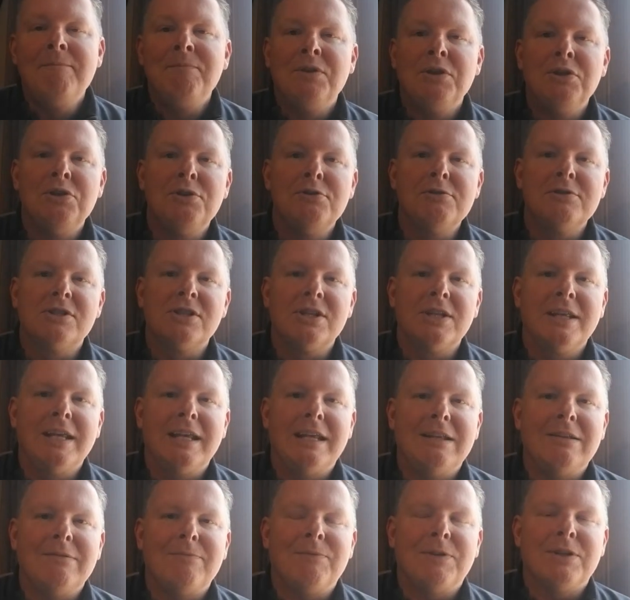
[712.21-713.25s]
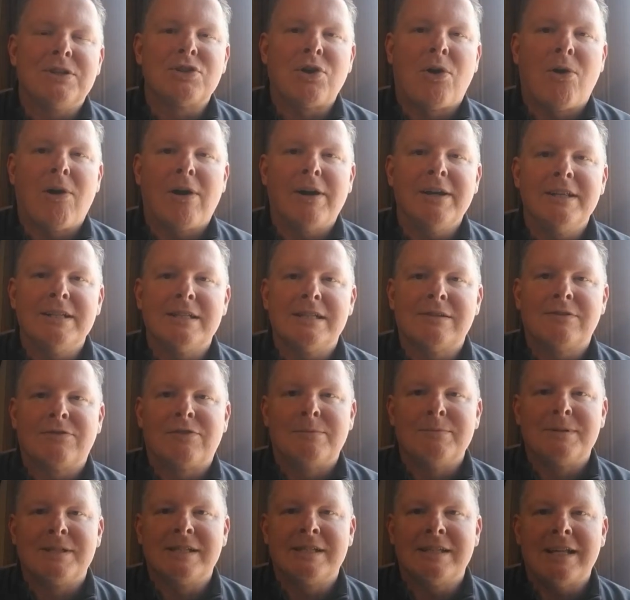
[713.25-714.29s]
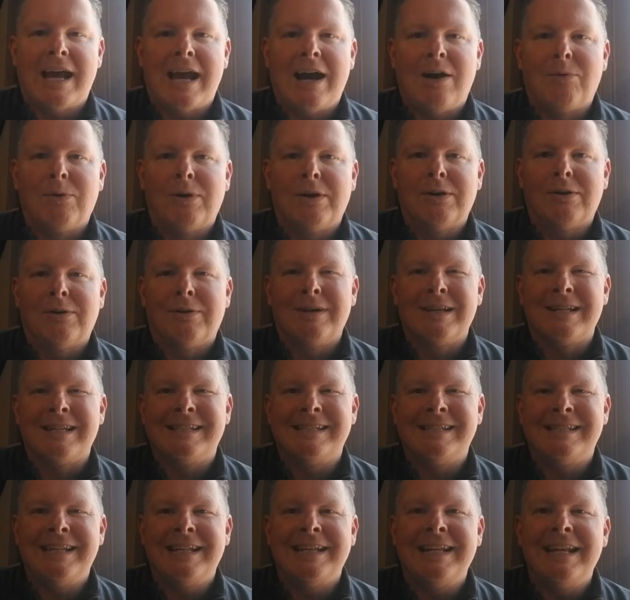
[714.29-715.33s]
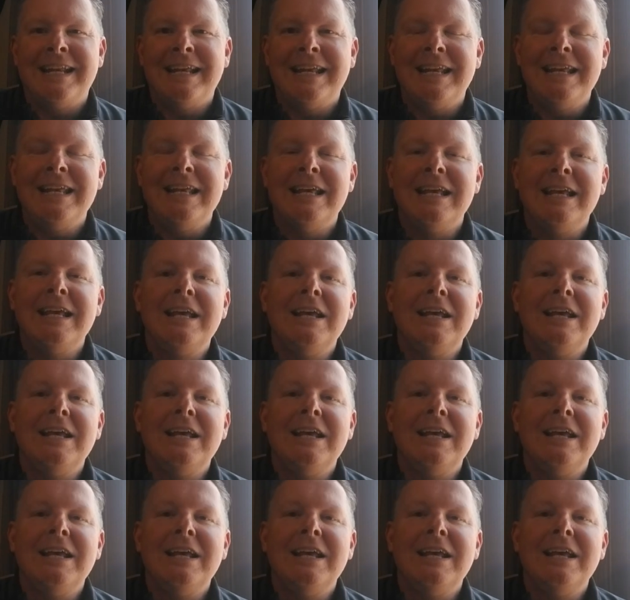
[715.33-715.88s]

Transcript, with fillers: Usually the tartness from sour or acidity